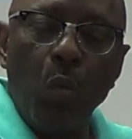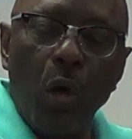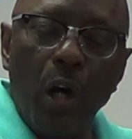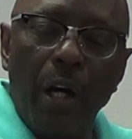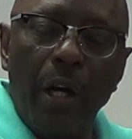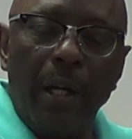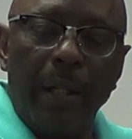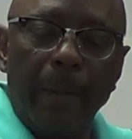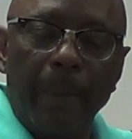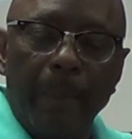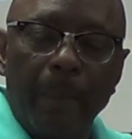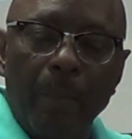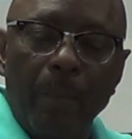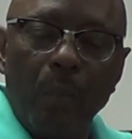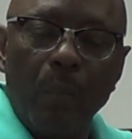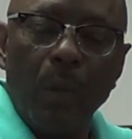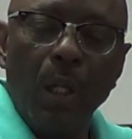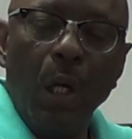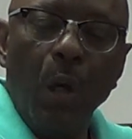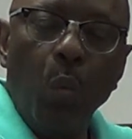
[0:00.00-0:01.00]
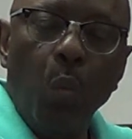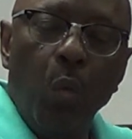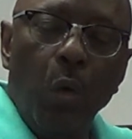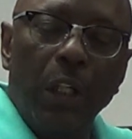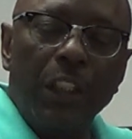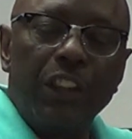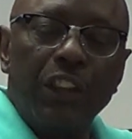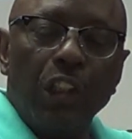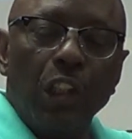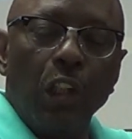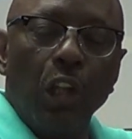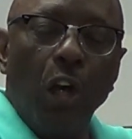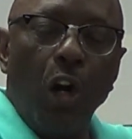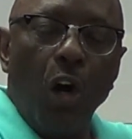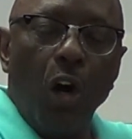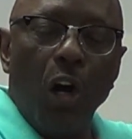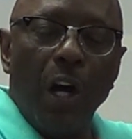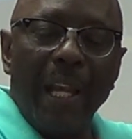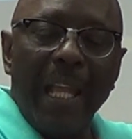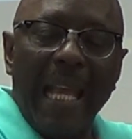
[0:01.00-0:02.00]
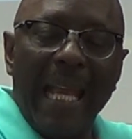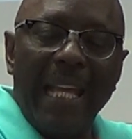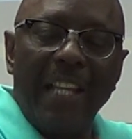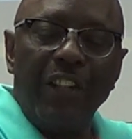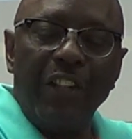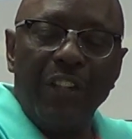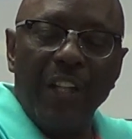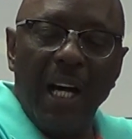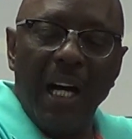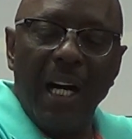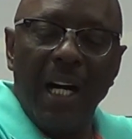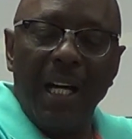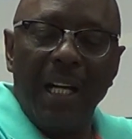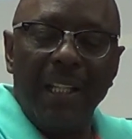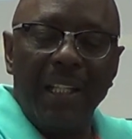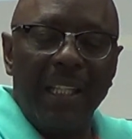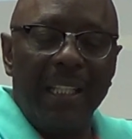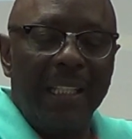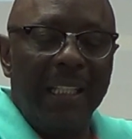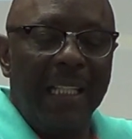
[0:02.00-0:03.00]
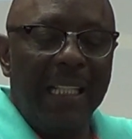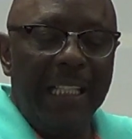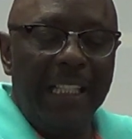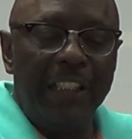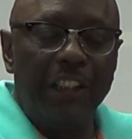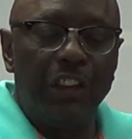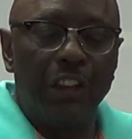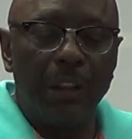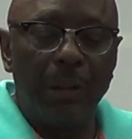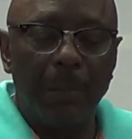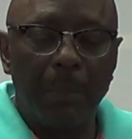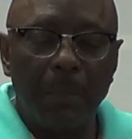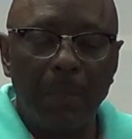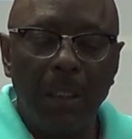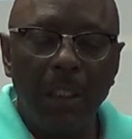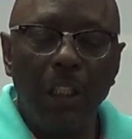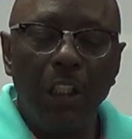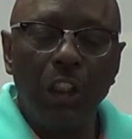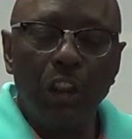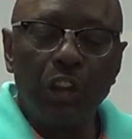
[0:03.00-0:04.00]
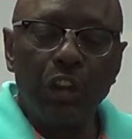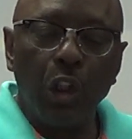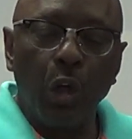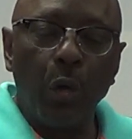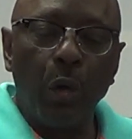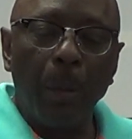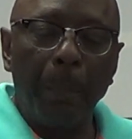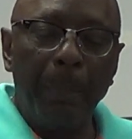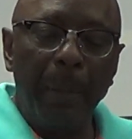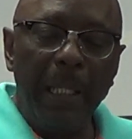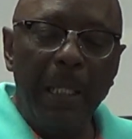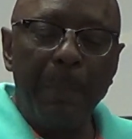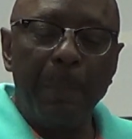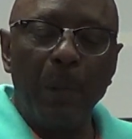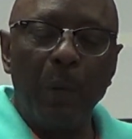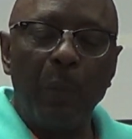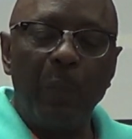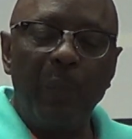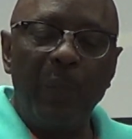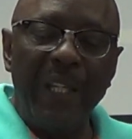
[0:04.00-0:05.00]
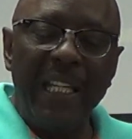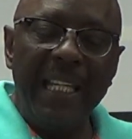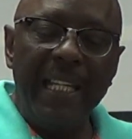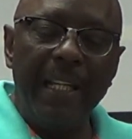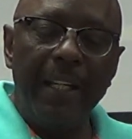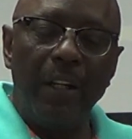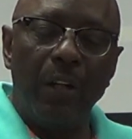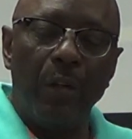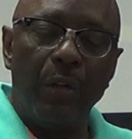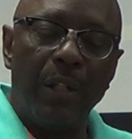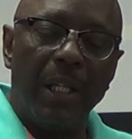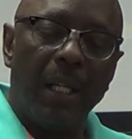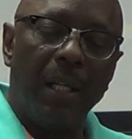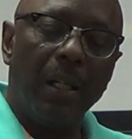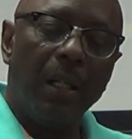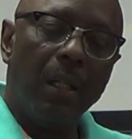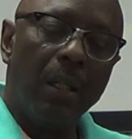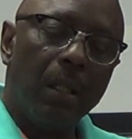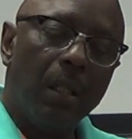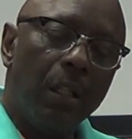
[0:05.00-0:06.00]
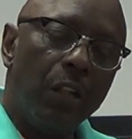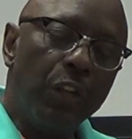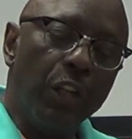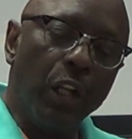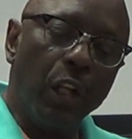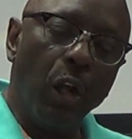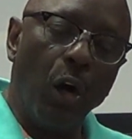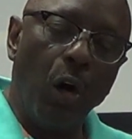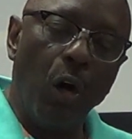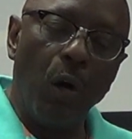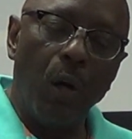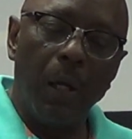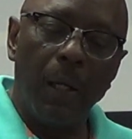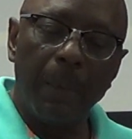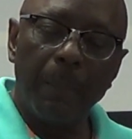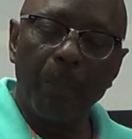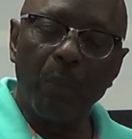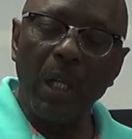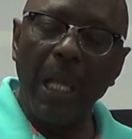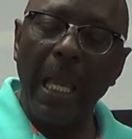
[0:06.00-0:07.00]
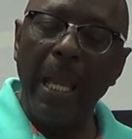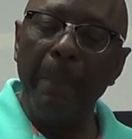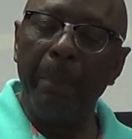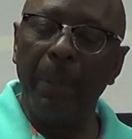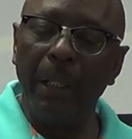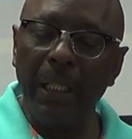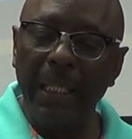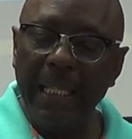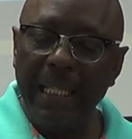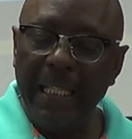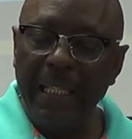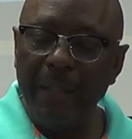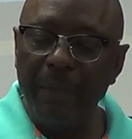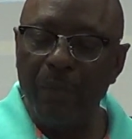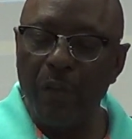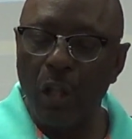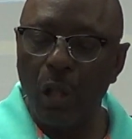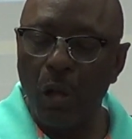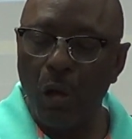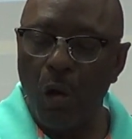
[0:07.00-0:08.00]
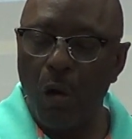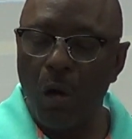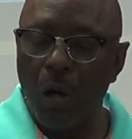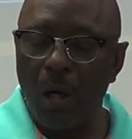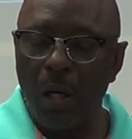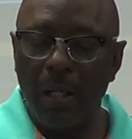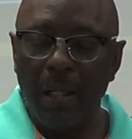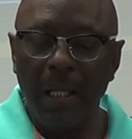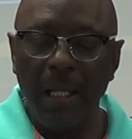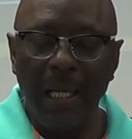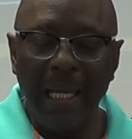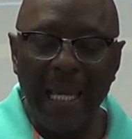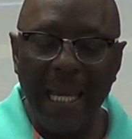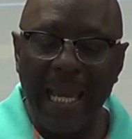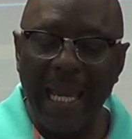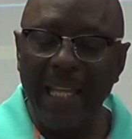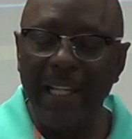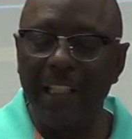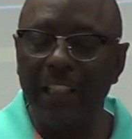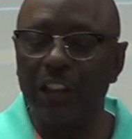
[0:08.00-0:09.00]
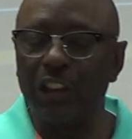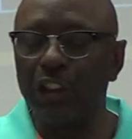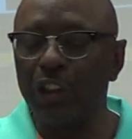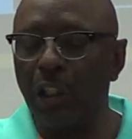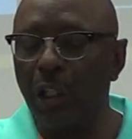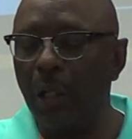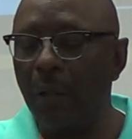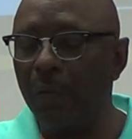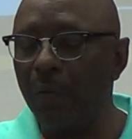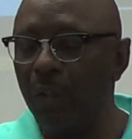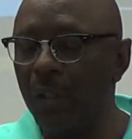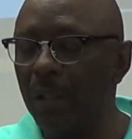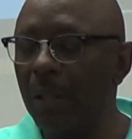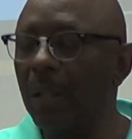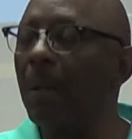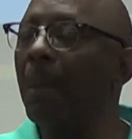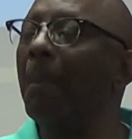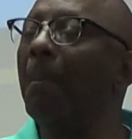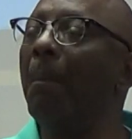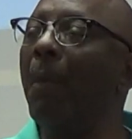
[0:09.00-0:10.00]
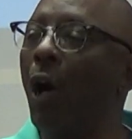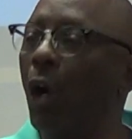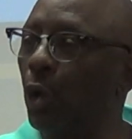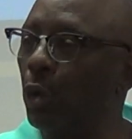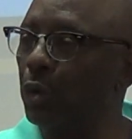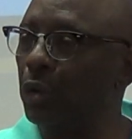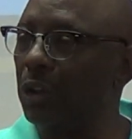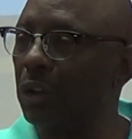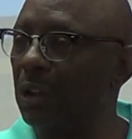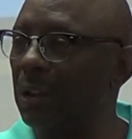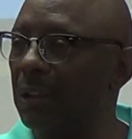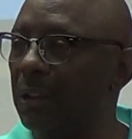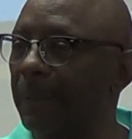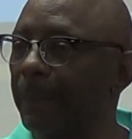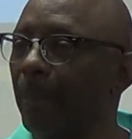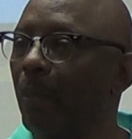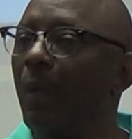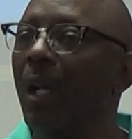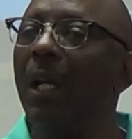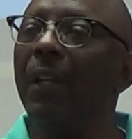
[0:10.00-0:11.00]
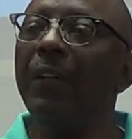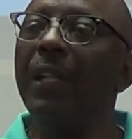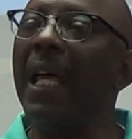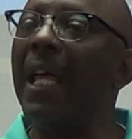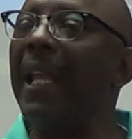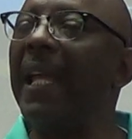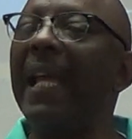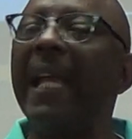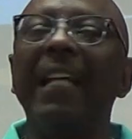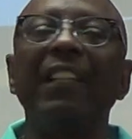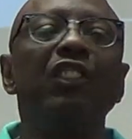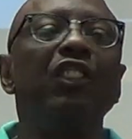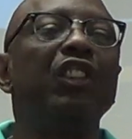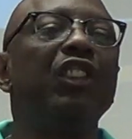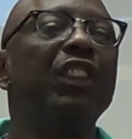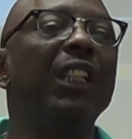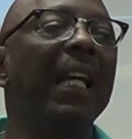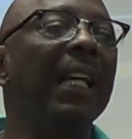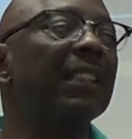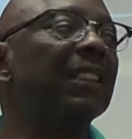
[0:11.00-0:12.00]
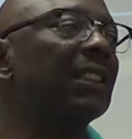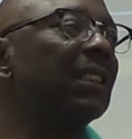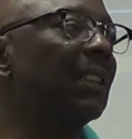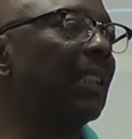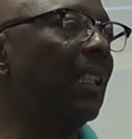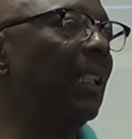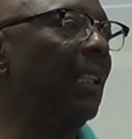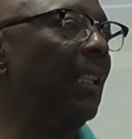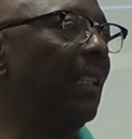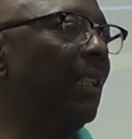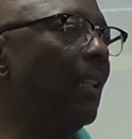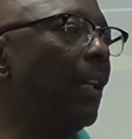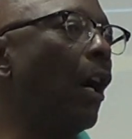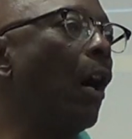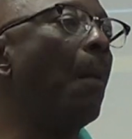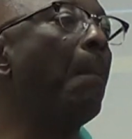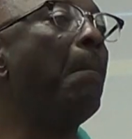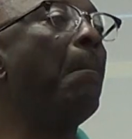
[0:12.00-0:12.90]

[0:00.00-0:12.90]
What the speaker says: work which the Lord had done in Egypt. So the people feared the Lord and believed the Lord and his servant Moses. Now they had just seen a